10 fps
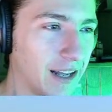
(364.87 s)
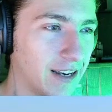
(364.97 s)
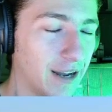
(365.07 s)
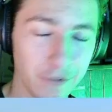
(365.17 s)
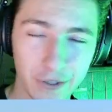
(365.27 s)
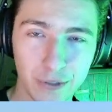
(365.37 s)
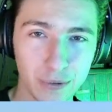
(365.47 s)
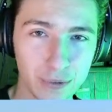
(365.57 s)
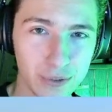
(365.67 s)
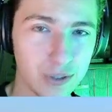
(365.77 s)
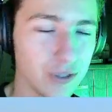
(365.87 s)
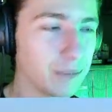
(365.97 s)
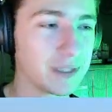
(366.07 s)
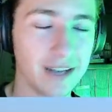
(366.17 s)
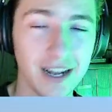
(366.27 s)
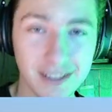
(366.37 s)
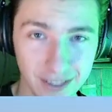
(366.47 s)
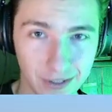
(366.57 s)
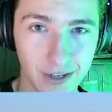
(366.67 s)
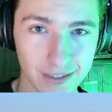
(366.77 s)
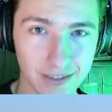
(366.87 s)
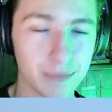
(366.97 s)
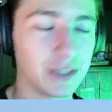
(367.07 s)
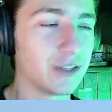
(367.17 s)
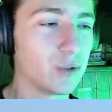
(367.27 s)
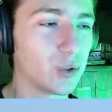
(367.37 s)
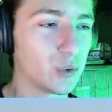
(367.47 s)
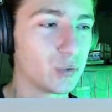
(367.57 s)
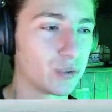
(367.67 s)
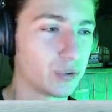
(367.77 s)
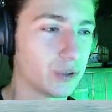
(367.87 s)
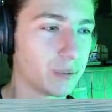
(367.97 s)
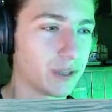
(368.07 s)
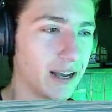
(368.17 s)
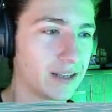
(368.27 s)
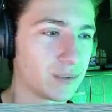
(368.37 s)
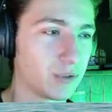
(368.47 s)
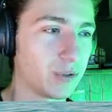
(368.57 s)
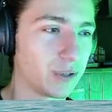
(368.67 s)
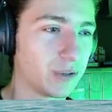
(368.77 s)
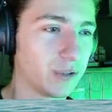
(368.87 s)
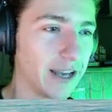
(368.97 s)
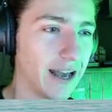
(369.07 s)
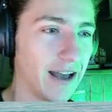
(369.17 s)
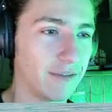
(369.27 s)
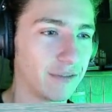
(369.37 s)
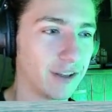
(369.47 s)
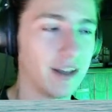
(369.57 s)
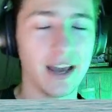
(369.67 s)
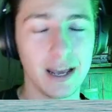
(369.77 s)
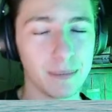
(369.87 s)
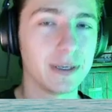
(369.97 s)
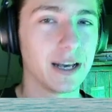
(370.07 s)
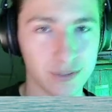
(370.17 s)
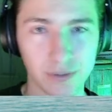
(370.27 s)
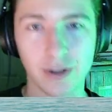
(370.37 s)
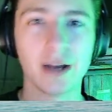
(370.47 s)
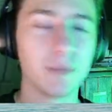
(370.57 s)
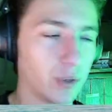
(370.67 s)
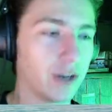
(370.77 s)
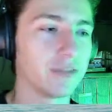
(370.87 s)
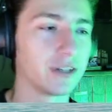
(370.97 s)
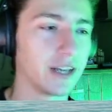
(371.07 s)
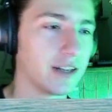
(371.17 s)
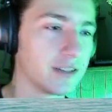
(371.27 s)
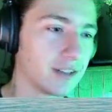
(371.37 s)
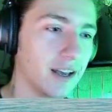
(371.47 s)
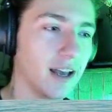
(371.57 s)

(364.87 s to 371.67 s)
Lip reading: Now for the cruiser, besides the cost limit, the usual rule applies where you can only have APS, cram, whatever cannons.